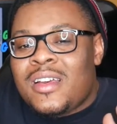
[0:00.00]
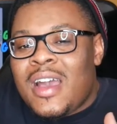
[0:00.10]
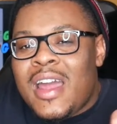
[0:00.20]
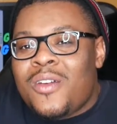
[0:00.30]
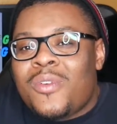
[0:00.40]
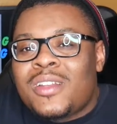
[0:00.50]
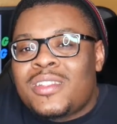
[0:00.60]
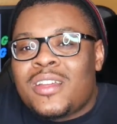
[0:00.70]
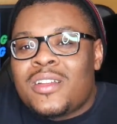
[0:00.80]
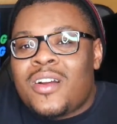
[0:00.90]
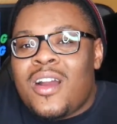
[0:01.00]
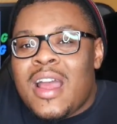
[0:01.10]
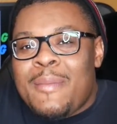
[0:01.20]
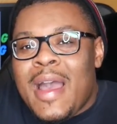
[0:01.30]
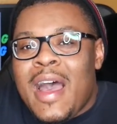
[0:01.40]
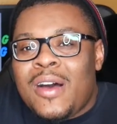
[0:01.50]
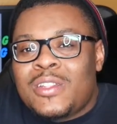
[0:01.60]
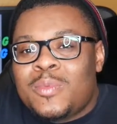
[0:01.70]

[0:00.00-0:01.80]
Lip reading: I didn't want to sell the car at my house,